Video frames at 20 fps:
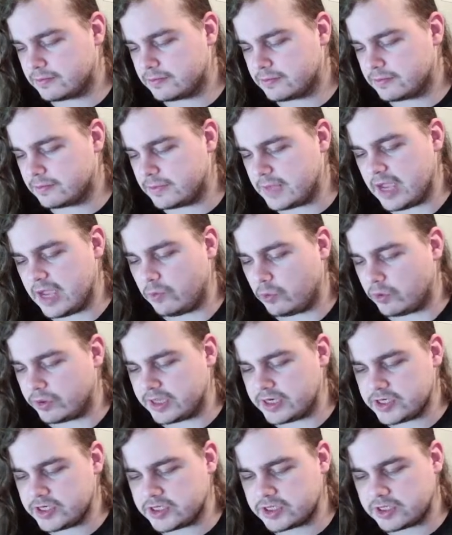where they
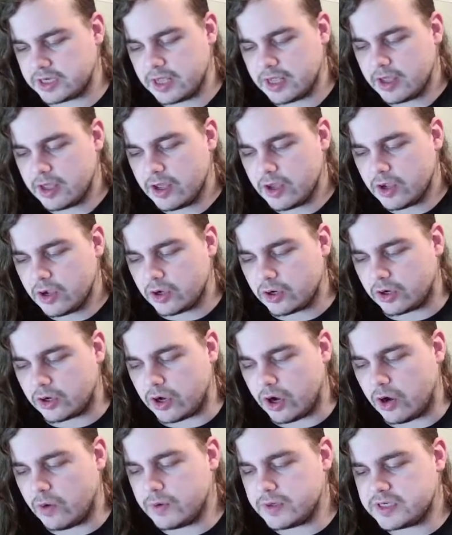just
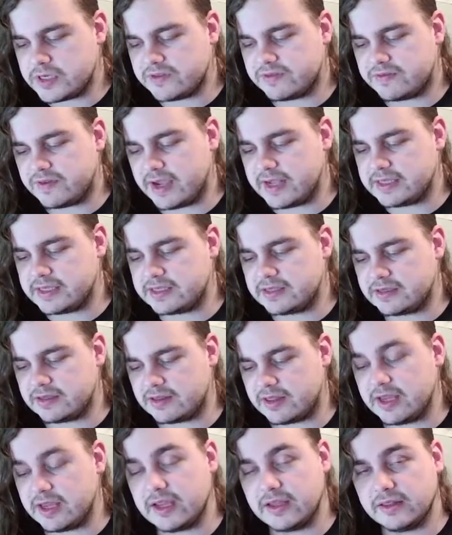go into fights
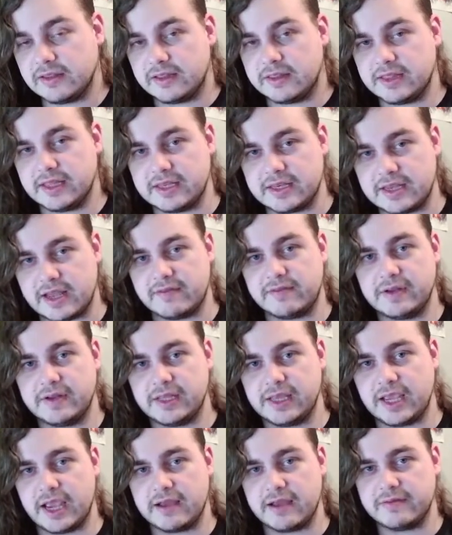thinking that they definitely
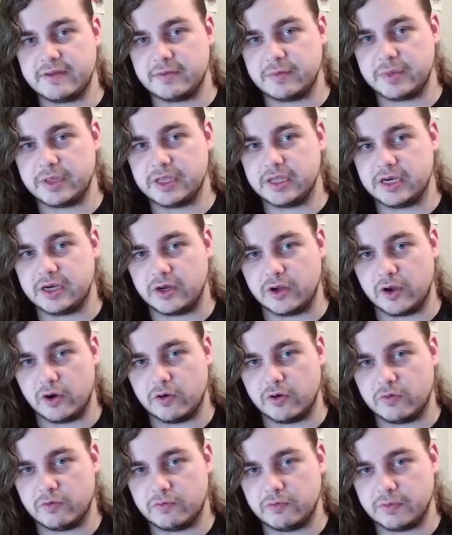have the ability to
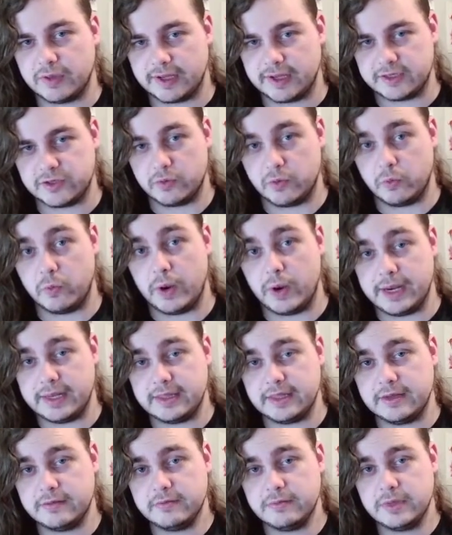go like to win
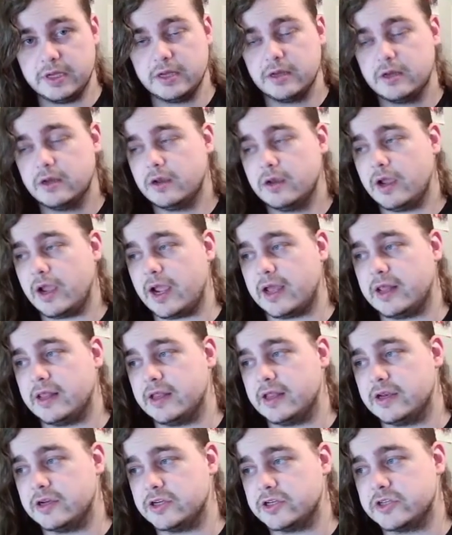them, and
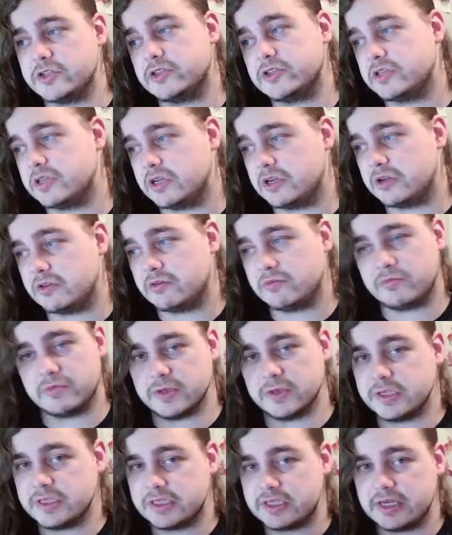then just
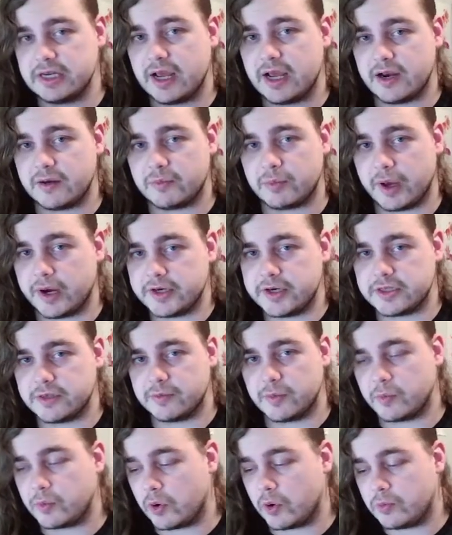C9 to punish them
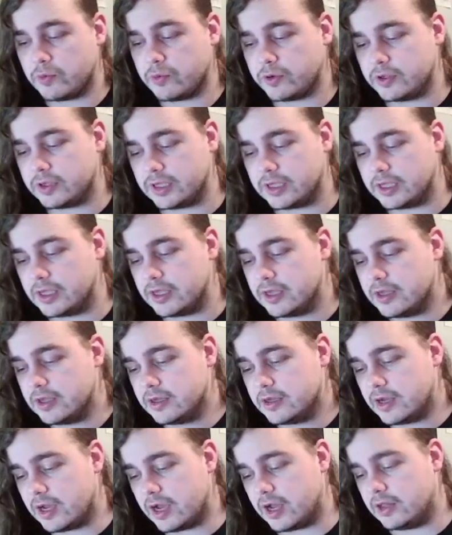appropriately.
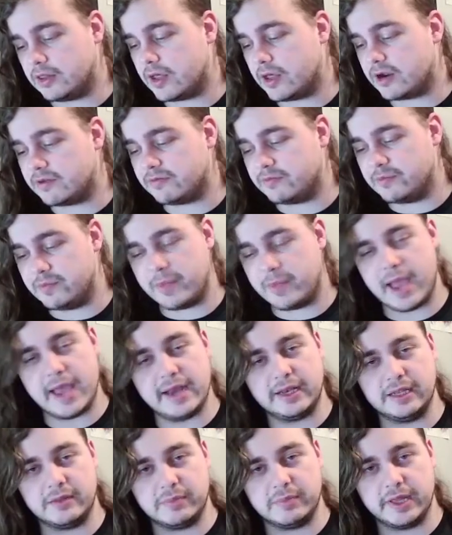A lot of
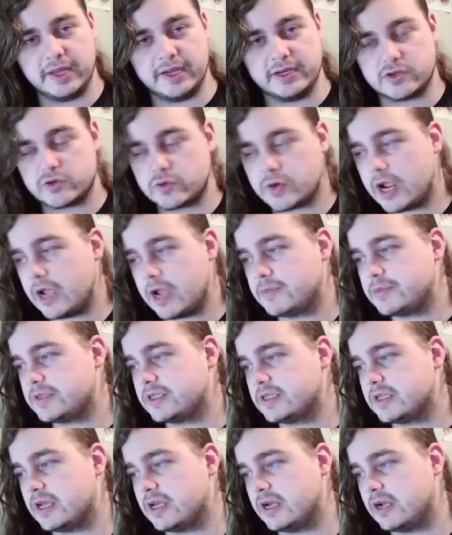badly played traps
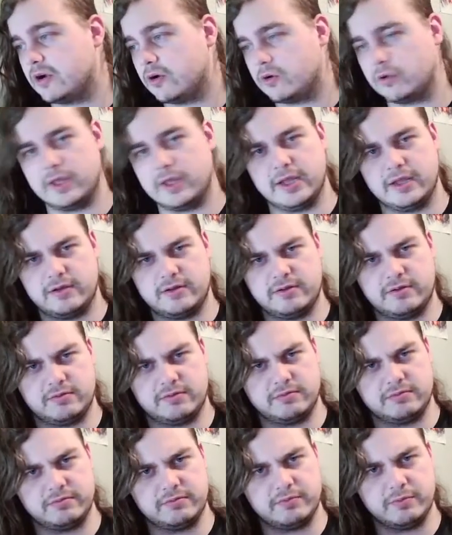or like
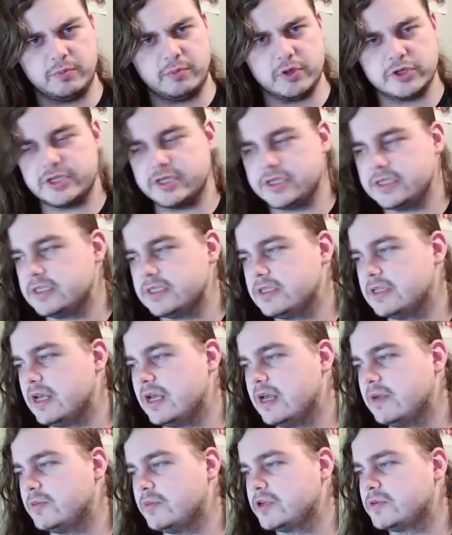bush
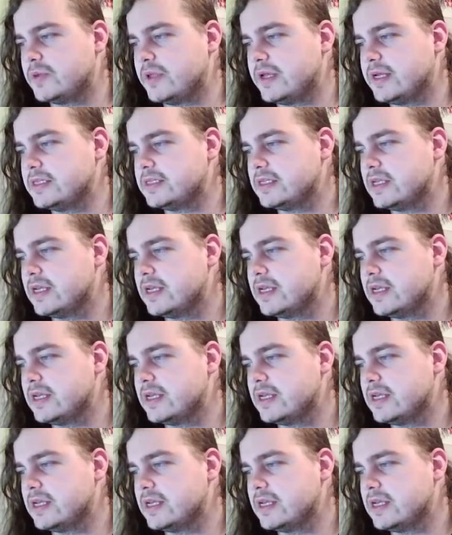plays.